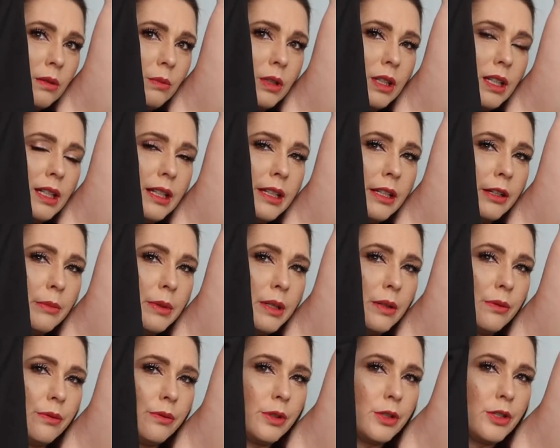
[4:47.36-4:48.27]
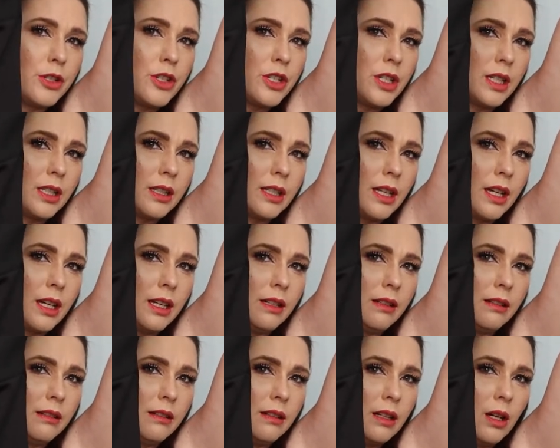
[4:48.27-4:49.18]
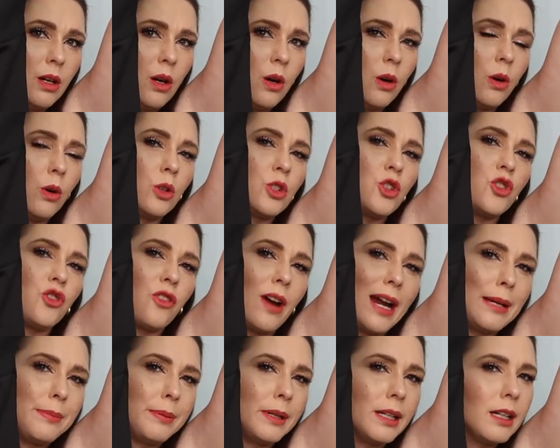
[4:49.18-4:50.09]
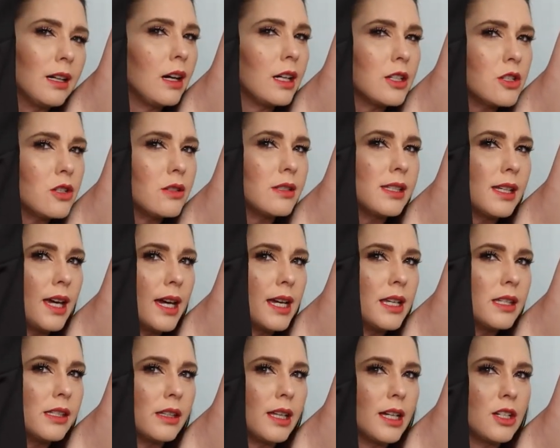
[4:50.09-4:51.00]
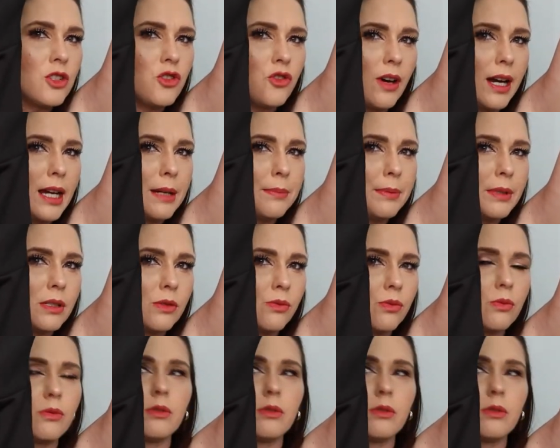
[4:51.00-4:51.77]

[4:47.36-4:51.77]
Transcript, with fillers: with a little bit of ruching there, or draping I should say. So that drape is